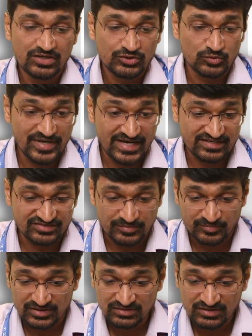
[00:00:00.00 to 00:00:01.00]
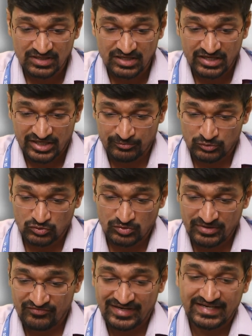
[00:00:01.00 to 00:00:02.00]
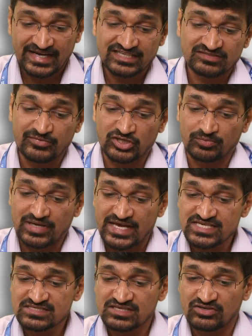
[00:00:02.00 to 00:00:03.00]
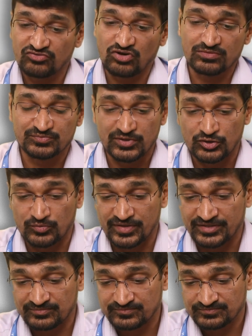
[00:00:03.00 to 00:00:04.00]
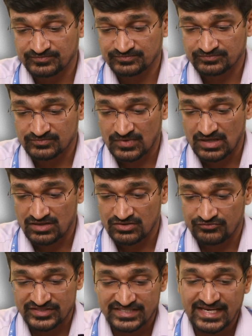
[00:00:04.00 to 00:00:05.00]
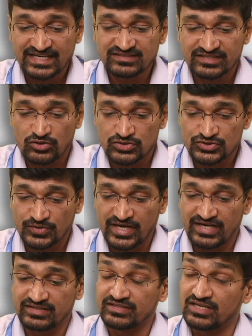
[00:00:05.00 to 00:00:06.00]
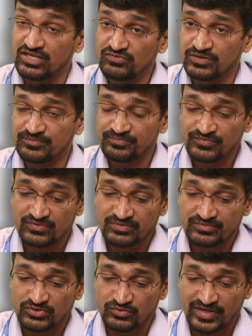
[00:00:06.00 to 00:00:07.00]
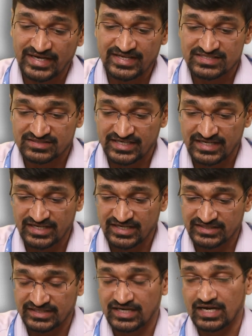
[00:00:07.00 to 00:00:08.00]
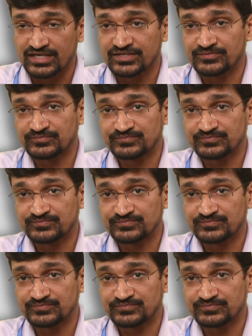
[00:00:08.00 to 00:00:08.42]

To make it simple, hemoglobin when gets metabolized forms bilirubin, which gets conjugated in the liver to get excreted in the gut.